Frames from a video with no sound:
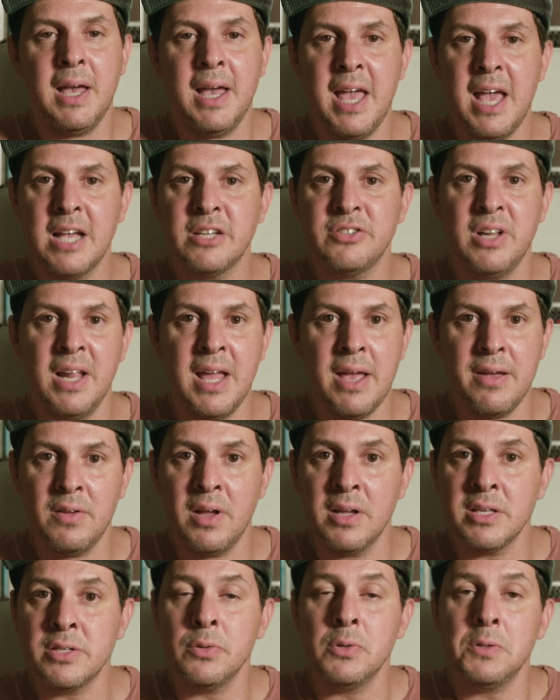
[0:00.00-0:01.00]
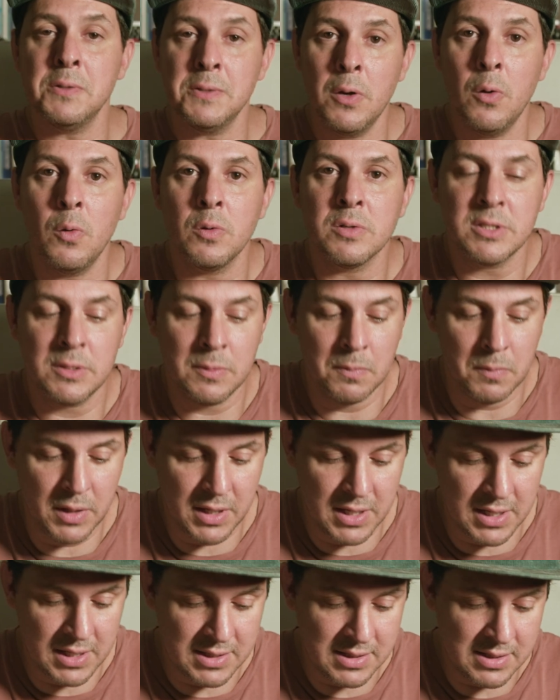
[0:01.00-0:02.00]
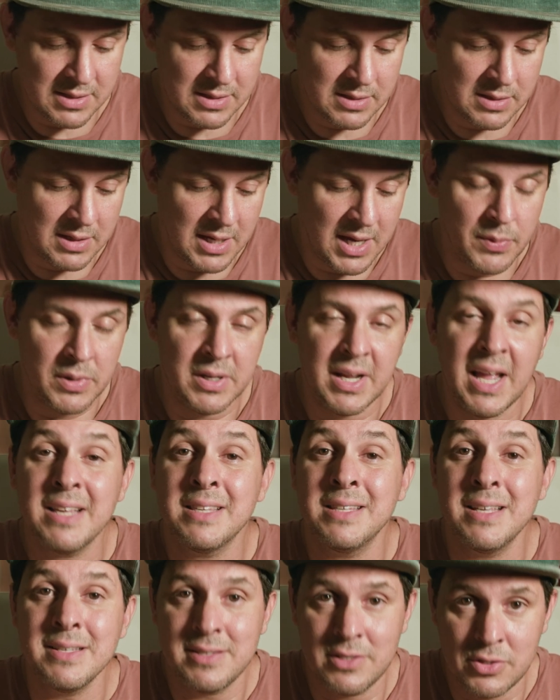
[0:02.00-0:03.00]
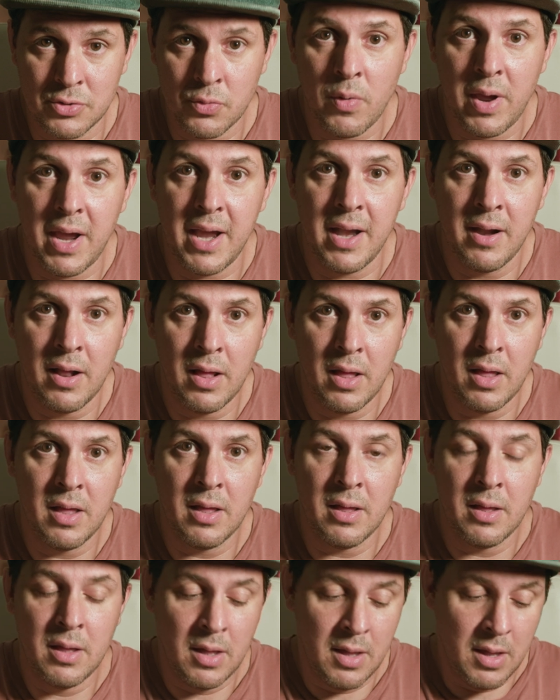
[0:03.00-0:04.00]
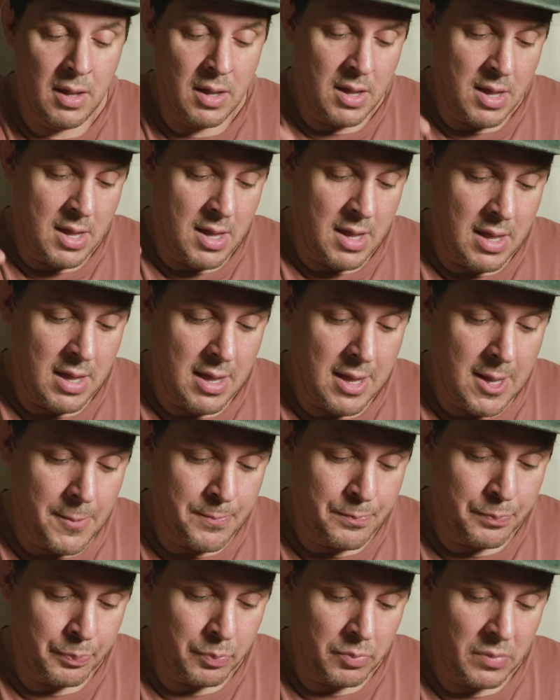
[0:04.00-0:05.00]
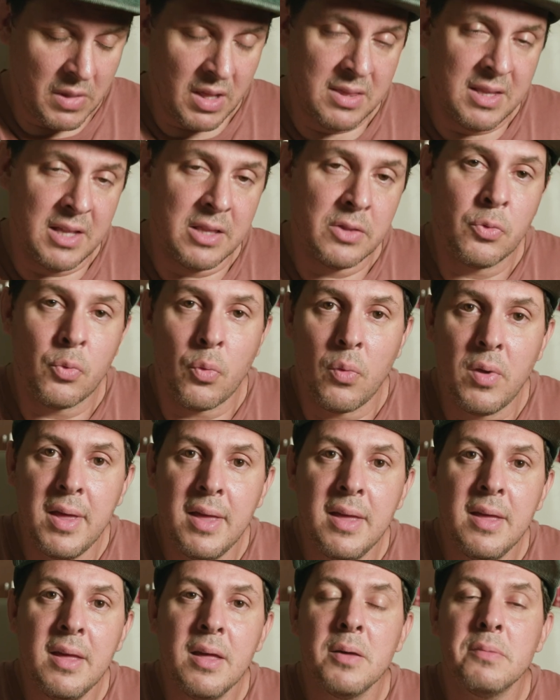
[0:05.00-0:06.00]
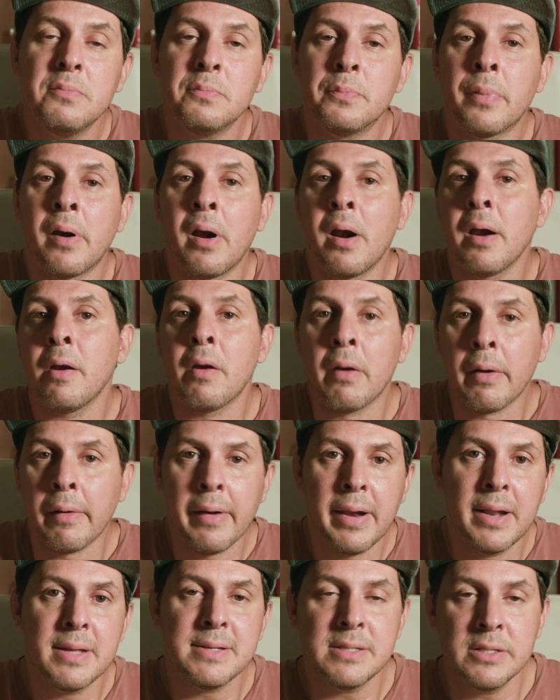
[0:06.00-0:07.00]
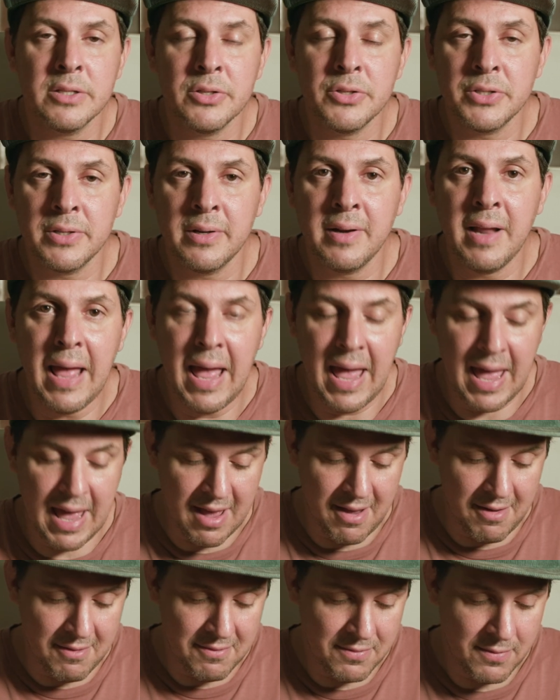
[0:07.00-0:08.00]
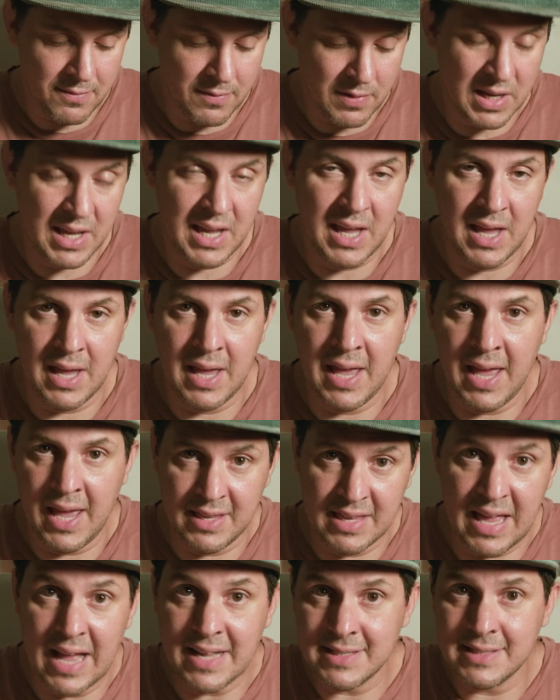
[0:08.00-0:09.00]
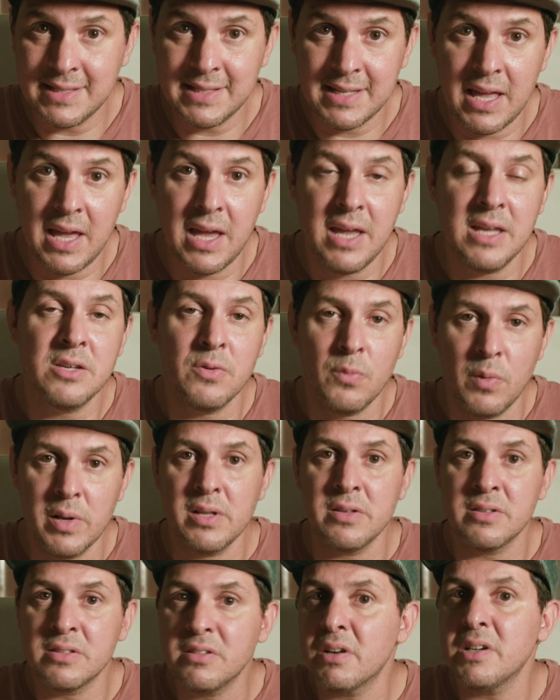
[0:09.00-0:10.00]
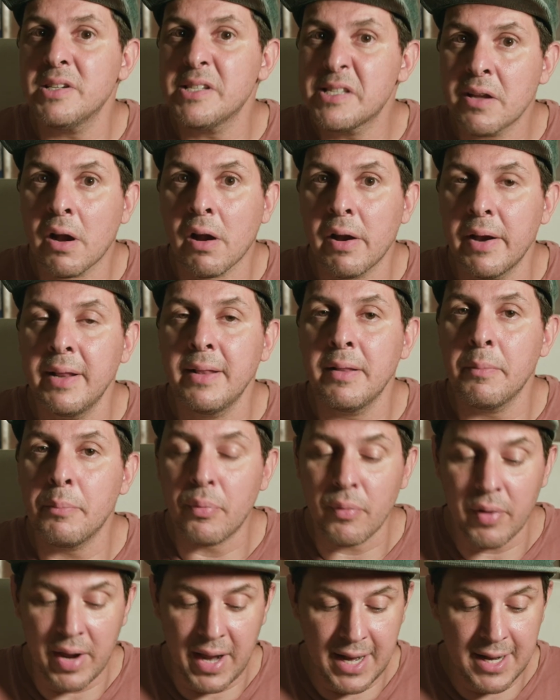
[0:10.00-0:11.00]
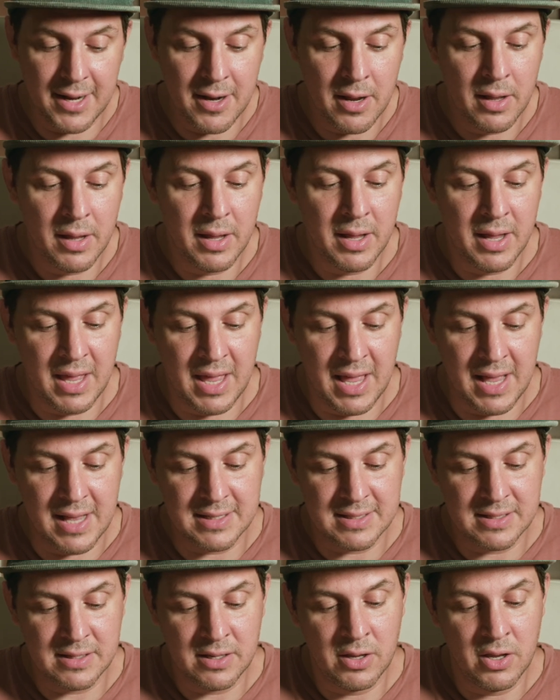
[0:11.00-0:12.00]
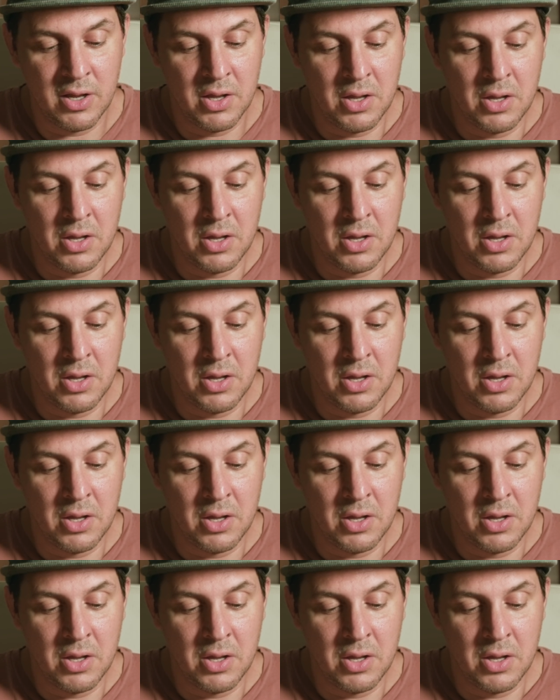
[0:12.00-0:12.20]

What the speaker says: I took notes because I want to get this straight. The three priorities you should have at that stage when you're starting a brand is